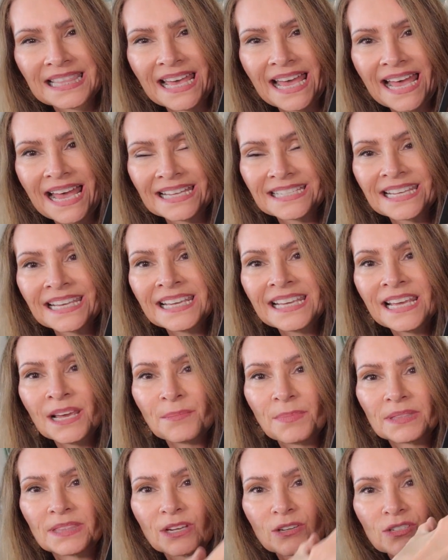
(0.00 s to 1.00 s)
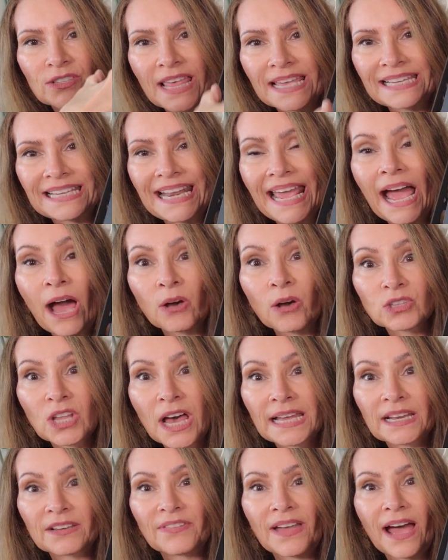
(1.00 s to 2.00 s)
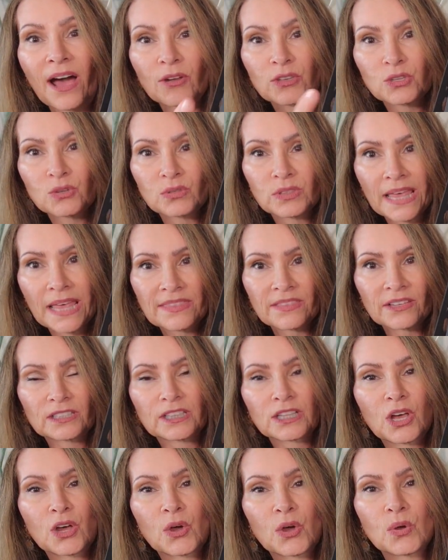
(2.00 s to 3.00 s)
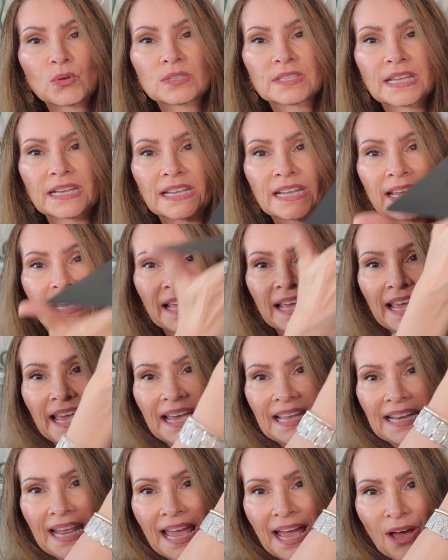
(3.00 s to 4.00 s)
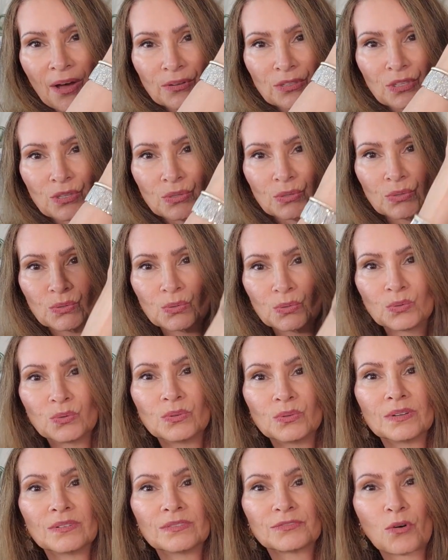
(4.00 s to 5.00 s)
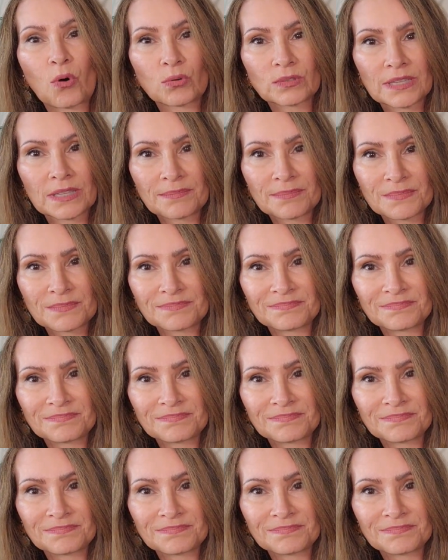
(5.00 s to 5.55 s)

that, but there's like an outline of how you lay the clothes and how you fold them.